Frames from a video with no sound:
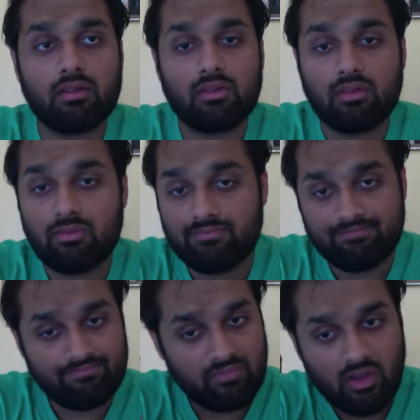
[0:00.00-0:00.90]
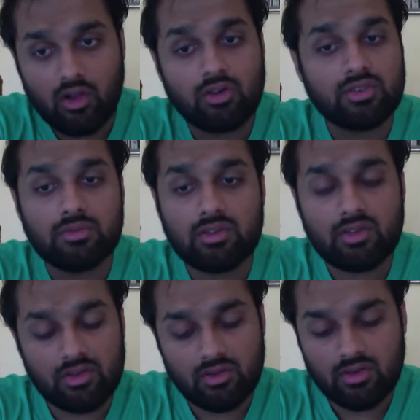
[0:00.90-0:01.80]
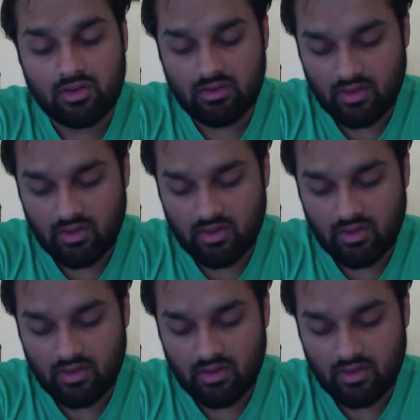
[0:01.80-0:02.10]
So you coach them into it.